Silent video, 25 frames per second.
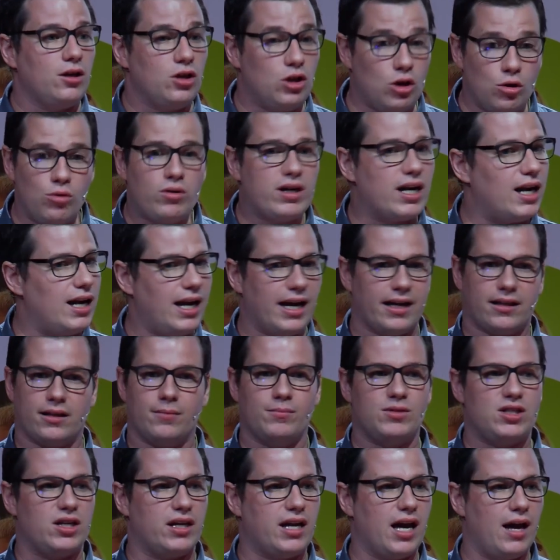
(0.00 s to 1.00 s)
you collect
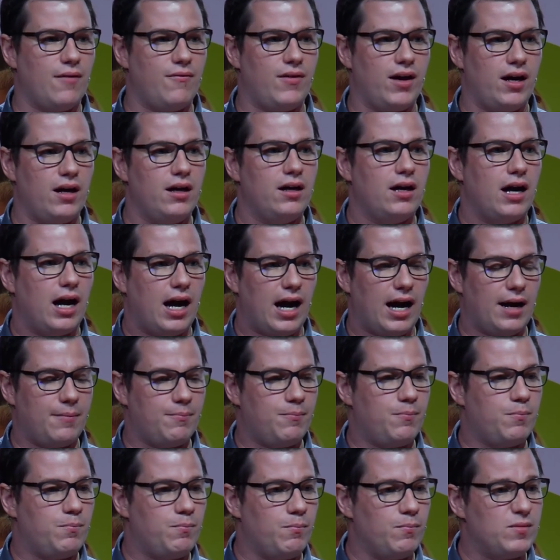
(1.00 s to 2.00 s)
them together
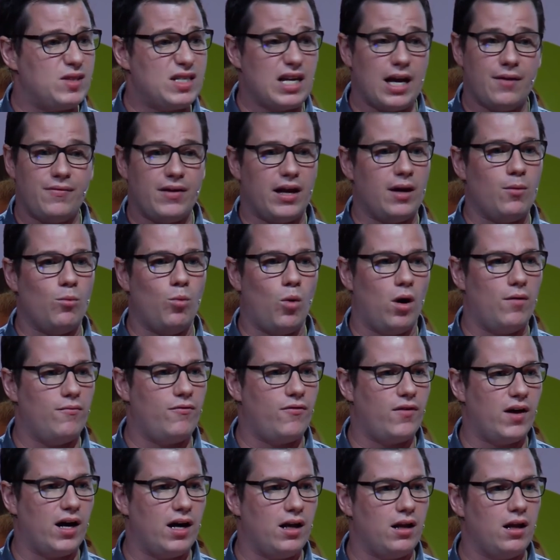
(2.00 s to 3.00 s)
and save it in one
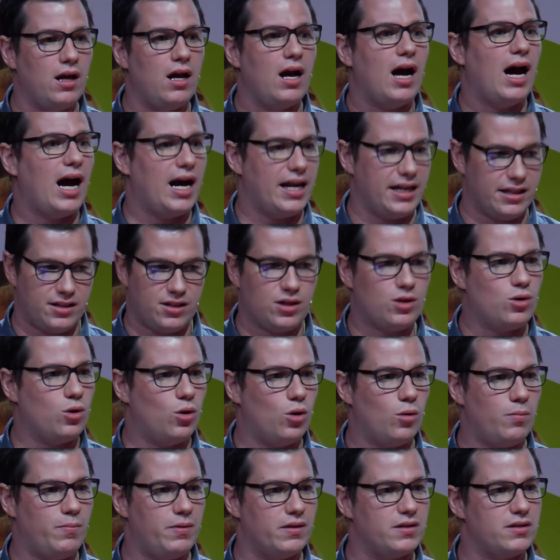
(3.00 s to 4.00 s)
file, and it's a
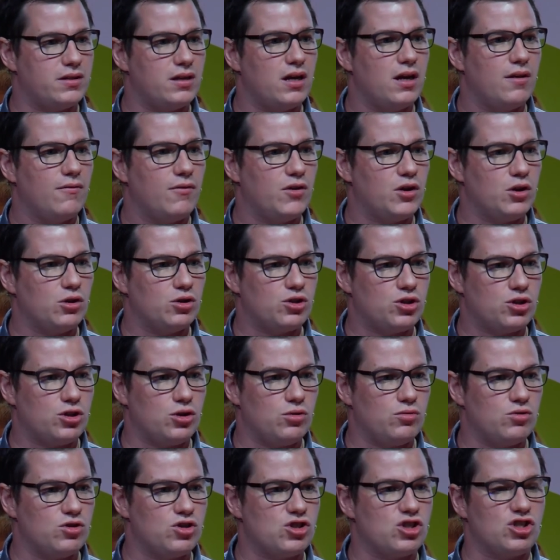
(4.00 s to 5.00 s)
corpus for your
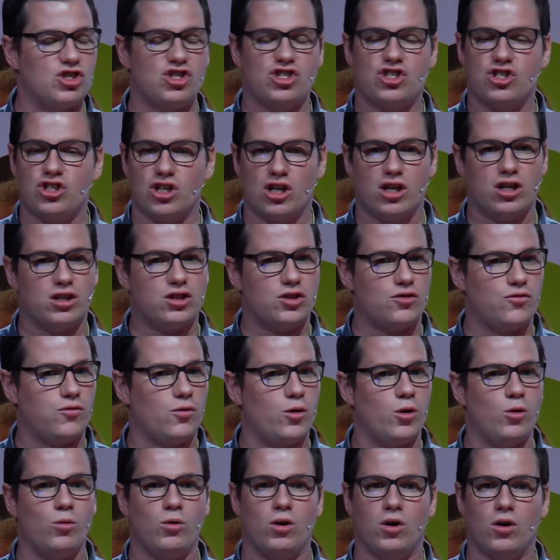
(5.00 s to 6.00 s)
students to search
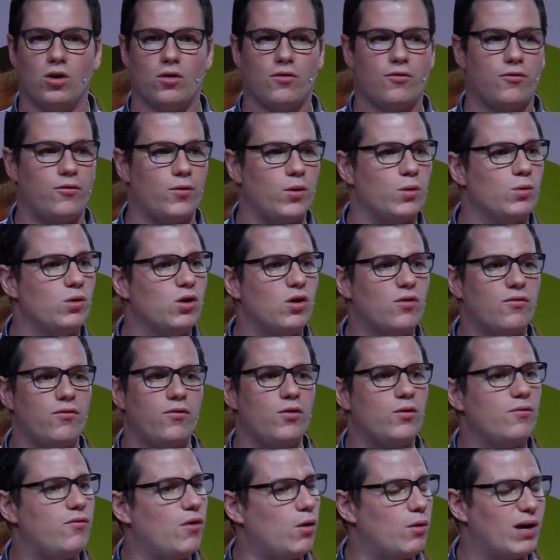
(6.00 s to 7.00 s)
through, look through, look
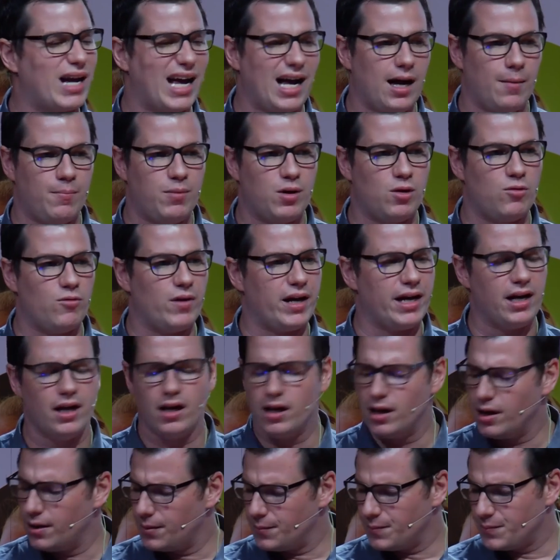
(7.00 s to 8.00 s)
through vocabulary,
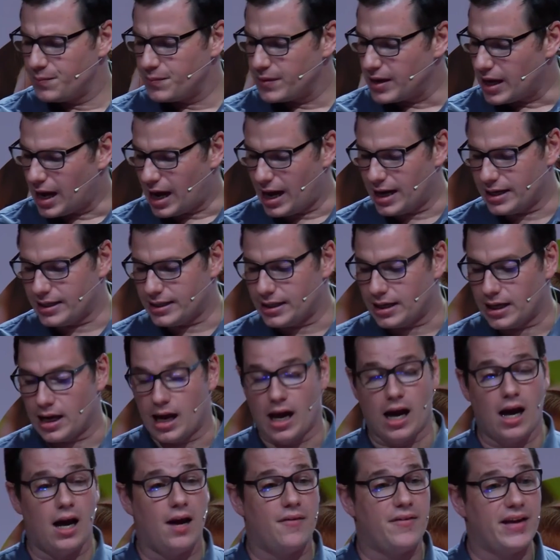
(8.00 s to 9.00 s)
and
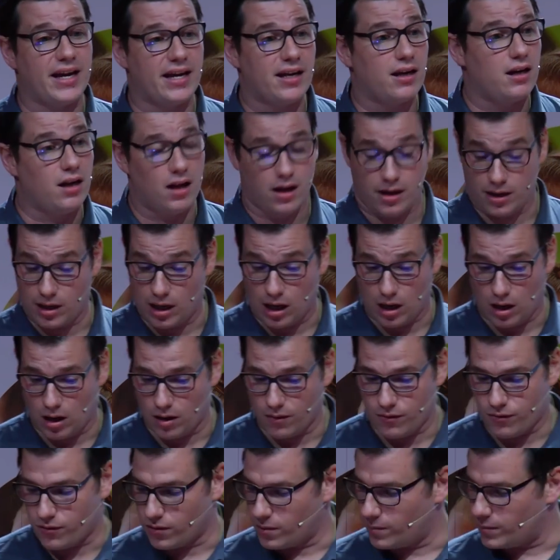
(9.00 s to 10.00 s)
uh, they can learn a
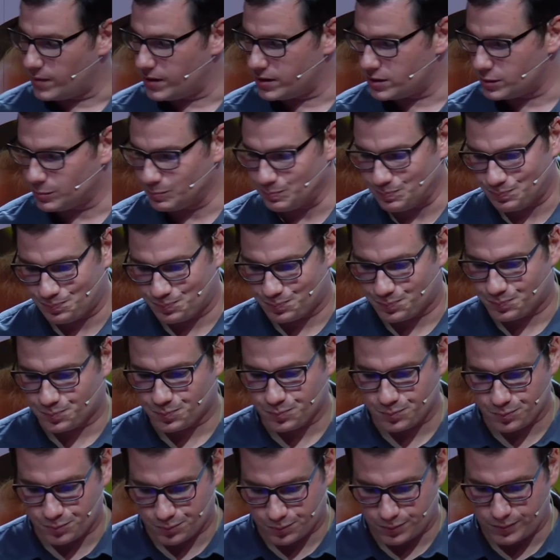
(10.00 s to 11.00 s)
lot from this.
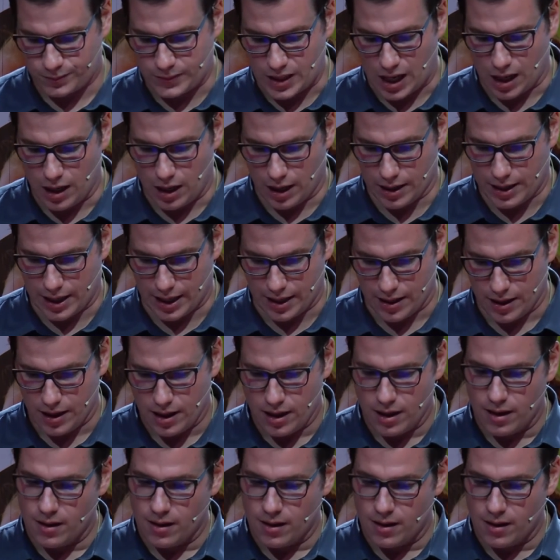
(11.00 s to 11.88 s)
Okay.